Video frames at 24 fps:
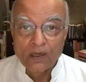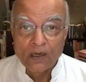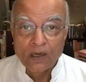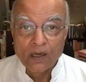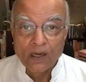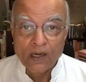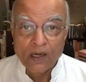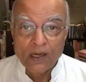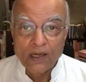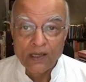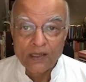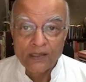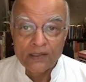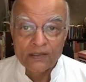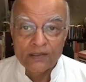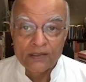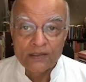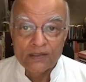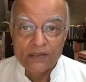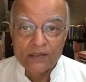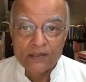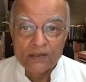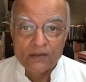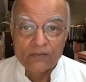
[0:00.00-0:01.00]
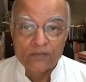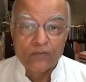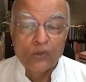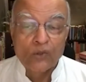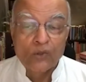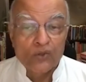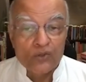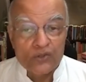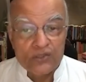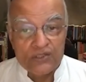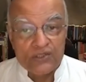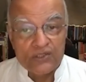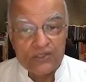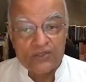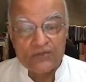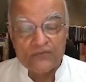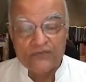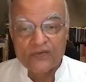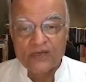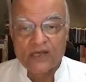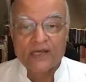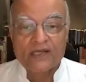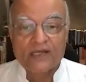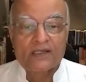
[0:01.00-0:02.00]
And most of
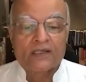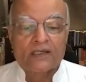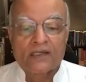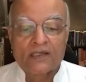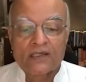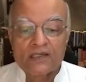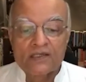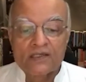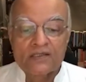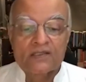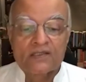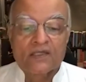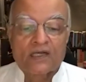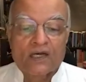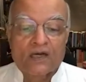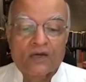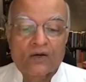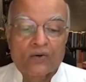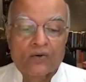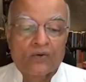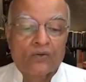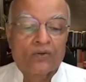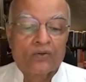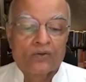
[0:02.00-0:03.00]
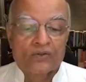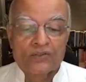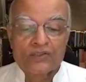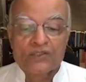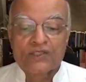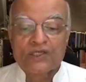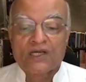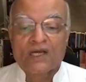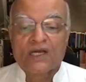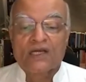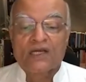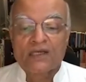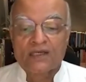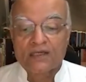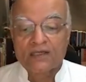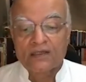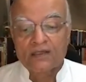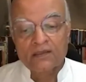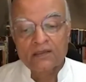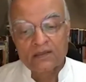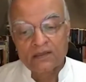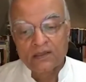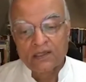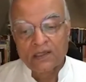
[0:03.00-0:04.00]
that is now China
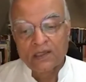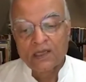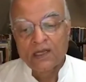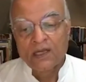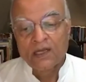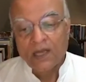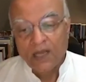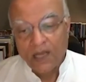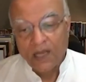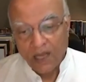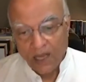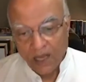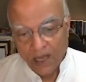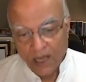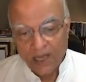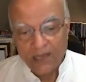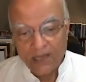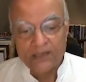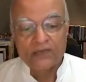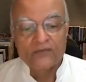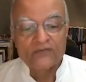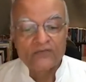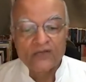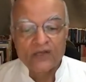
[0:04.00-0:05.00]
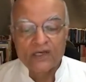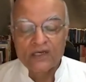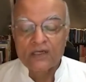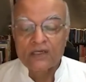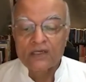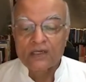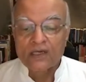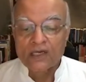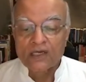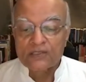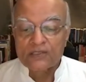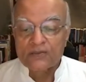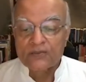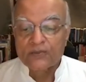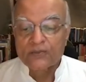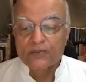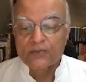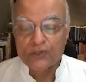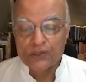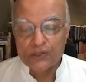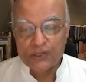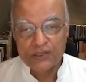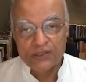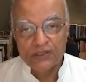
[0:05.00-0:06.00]
and a very large
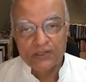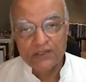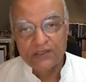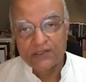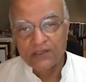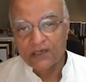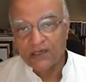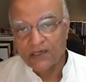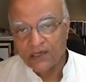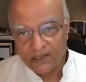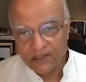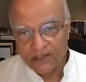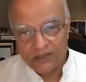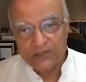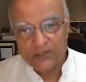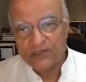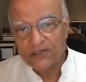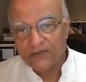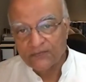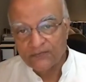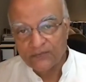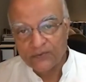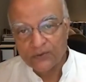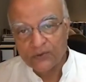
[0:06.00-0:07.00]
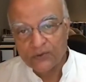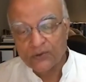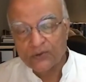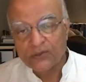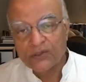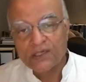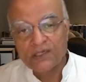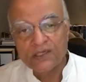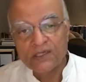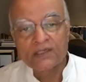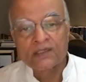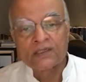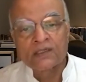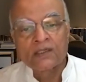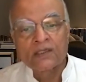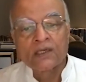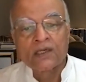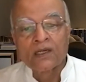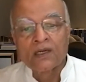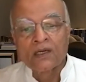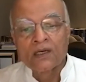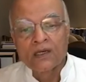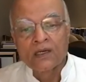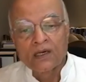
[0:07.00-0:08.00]
proportion India. Actually, if you look at it,
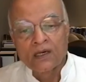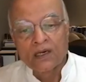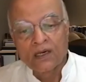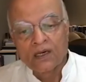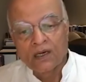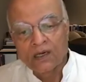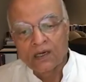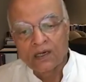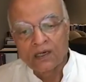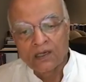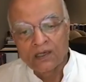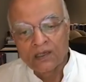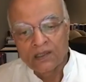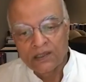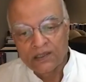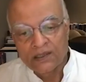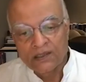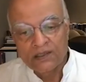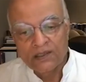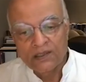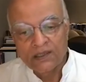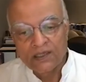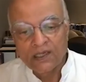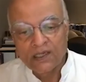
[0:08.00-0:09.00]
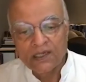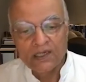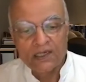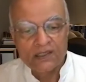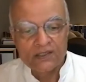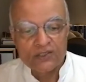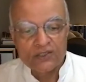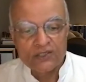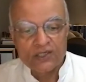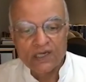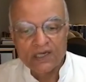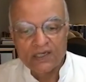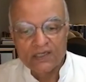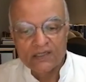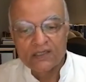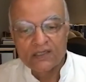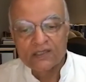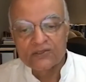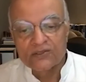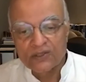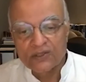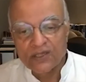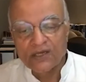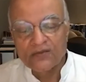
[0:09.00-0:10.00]
India and China
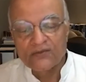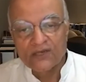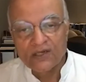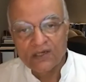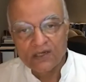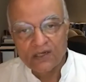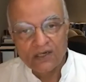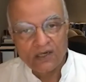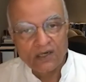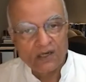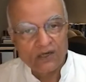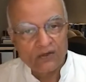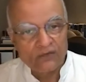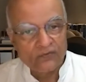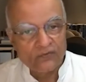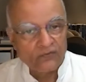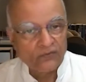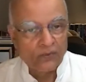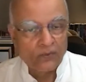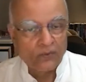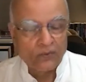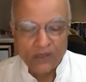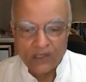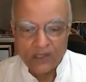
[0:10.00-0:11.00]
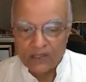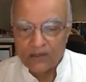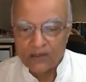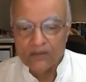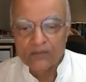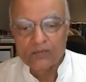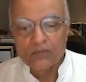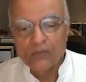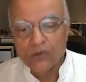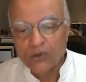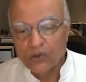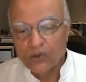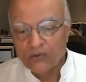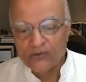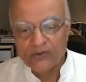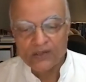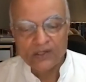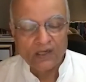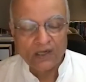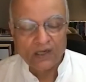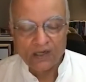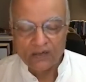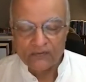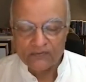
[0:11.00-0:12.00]
together account for well more than
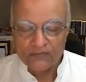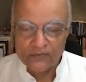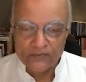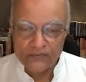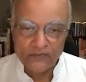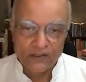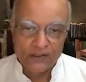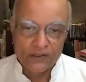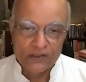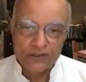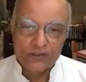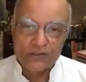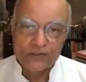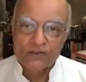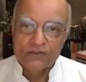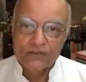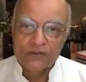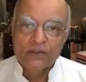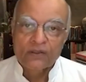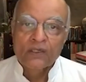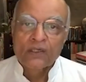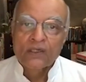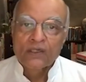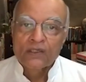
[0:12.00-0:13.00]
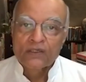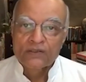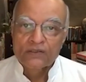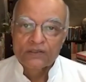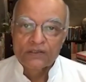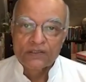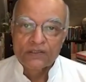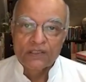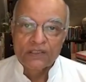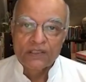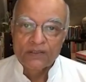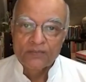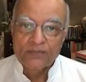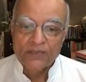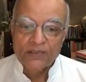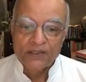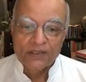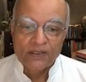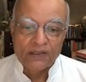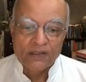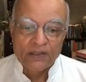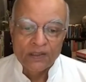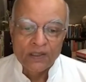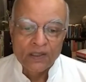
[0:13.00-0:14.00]
half of Asian
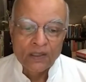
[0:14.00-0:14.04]
GDP.